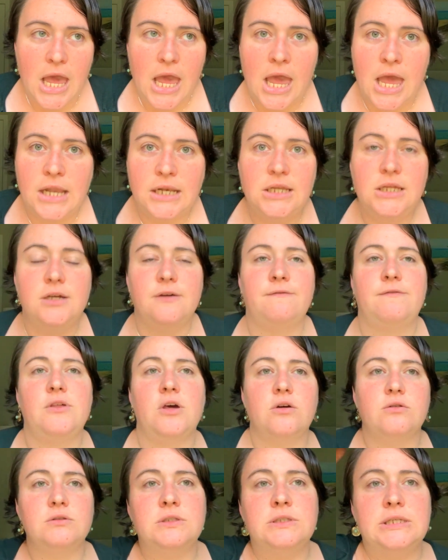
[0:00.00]
any of
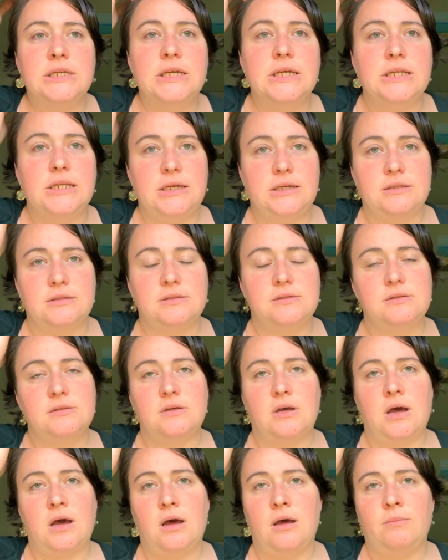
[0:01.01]
those deities,
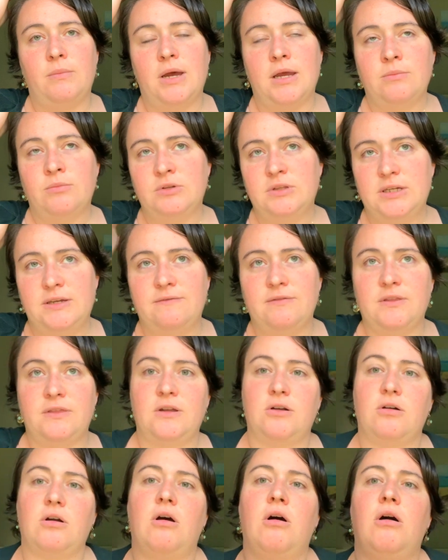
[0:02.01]
I believe that
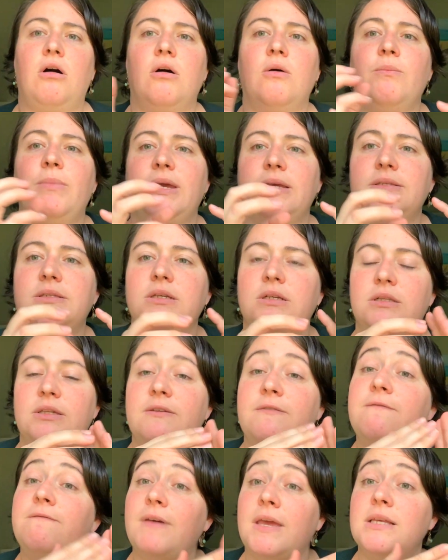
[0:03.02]
they're all basically
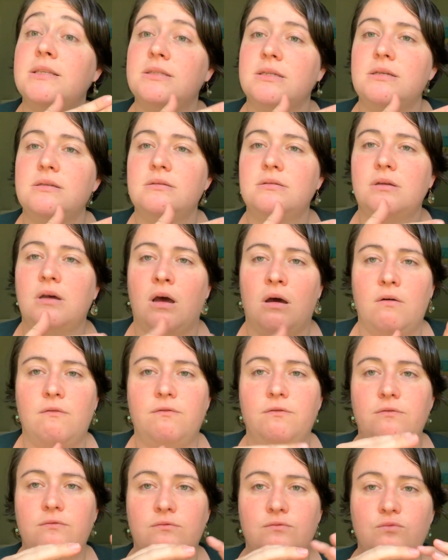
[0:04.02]
faces
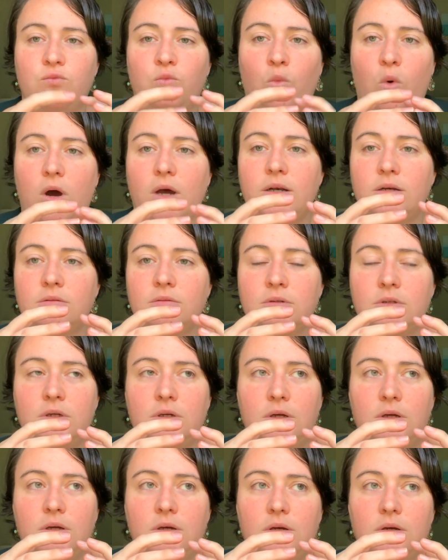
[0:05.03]
of one
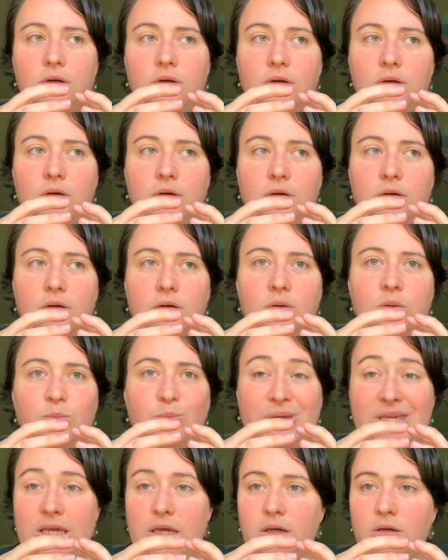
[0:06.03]

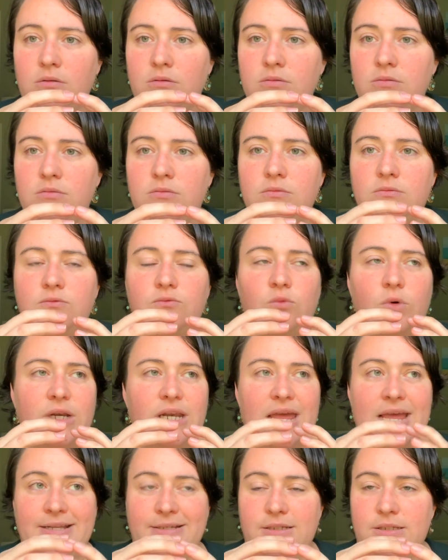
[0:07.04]
being, one
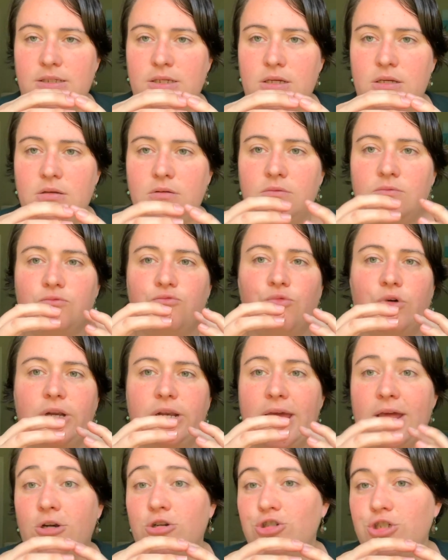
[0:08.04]
entity, one
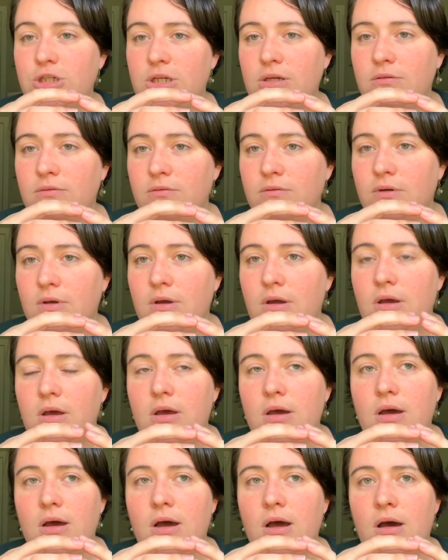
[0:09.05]
energy,
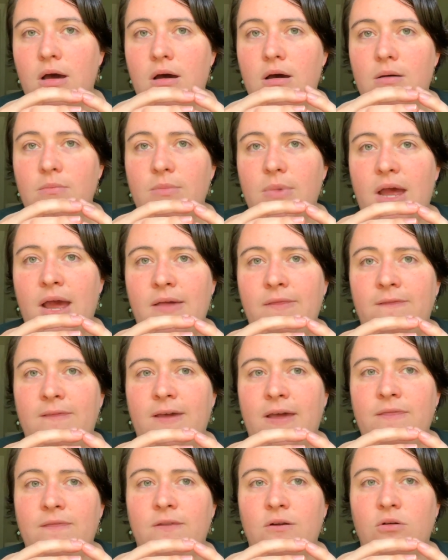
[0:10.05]
and
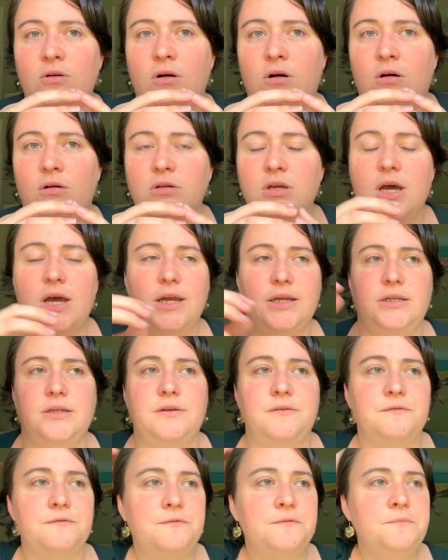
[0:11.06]
that they're all kind
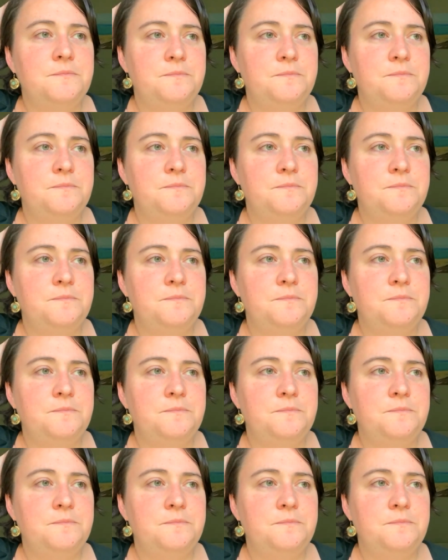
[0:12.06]
of